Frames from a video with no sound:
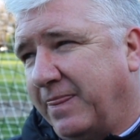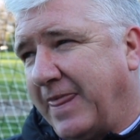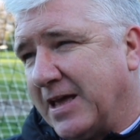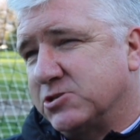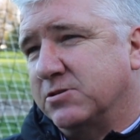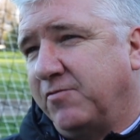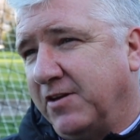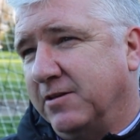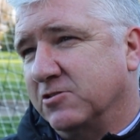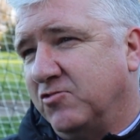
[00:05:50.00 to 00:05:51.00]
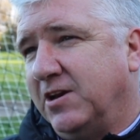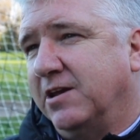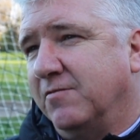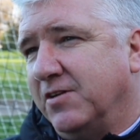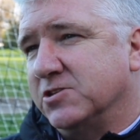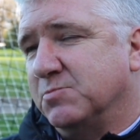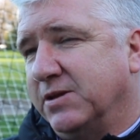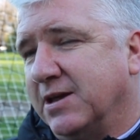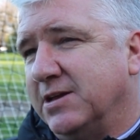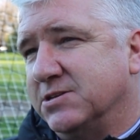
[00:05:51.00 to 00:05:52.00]
that's the thing that's really convinced
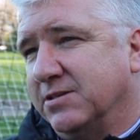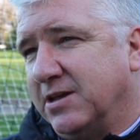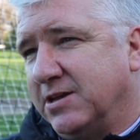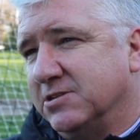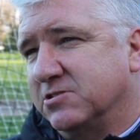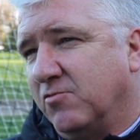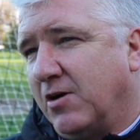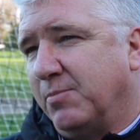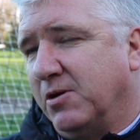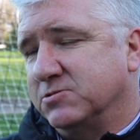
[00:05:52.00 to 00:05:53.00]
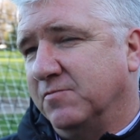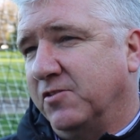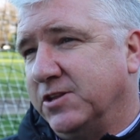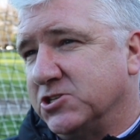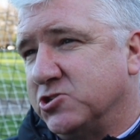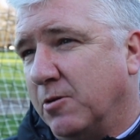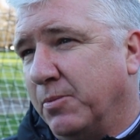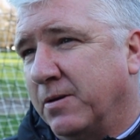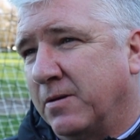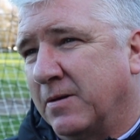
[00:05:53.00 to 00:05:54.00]
me that he's that he is the right person for this job.
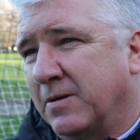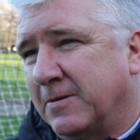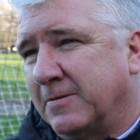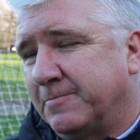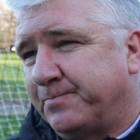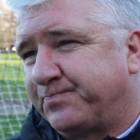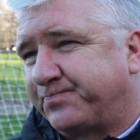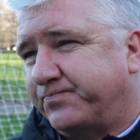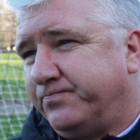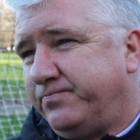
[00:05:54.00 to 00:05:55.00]
And the development